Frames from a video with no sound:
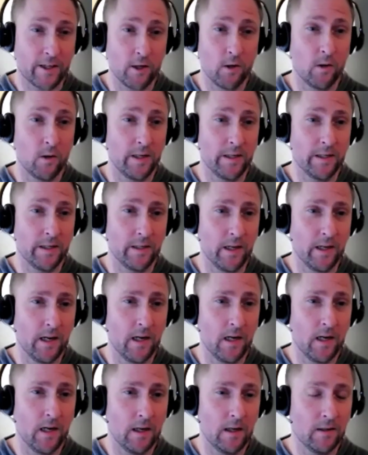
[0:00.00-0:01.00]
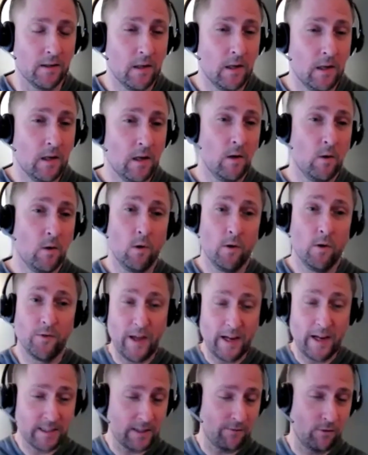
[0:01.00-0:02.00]
you, and well,
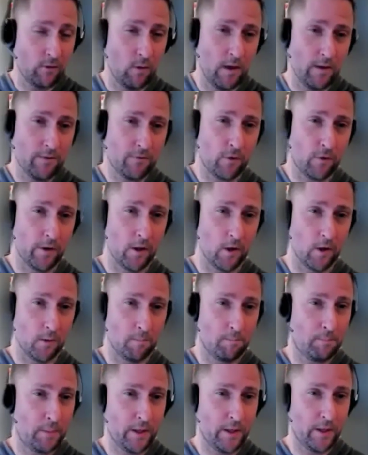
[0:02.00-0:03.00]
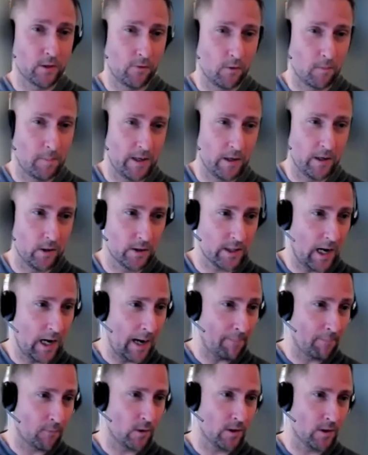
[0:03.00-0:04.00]
thanks everyone for another Peers Over Beers.
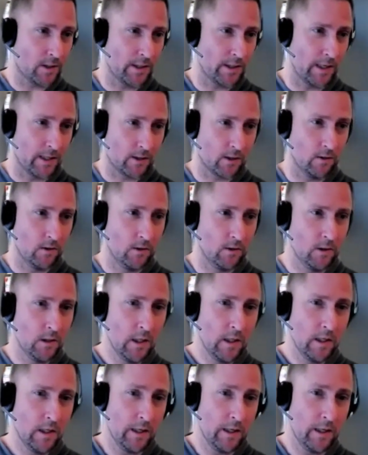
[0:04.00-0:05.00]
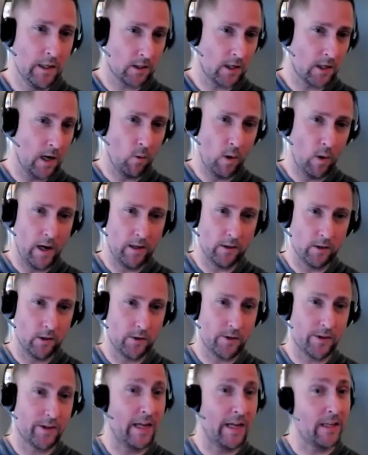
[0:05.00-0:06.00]
I'm Chris Detzel, and Scott
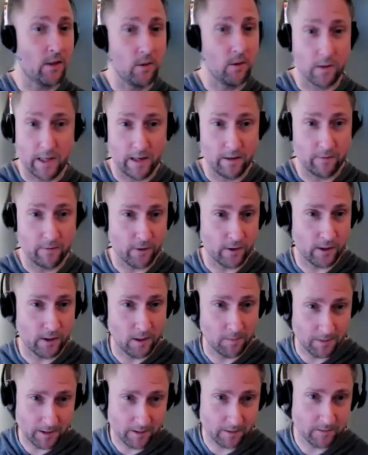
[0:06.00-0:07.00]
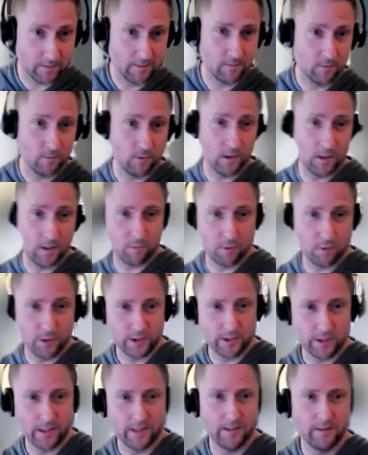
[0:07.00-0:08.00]
Wilder. Thank you again for coming. Really
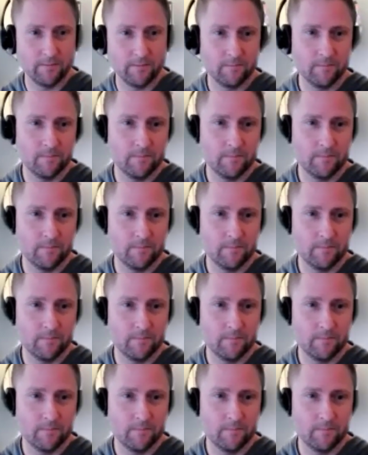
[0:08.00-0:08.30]
appreciate it.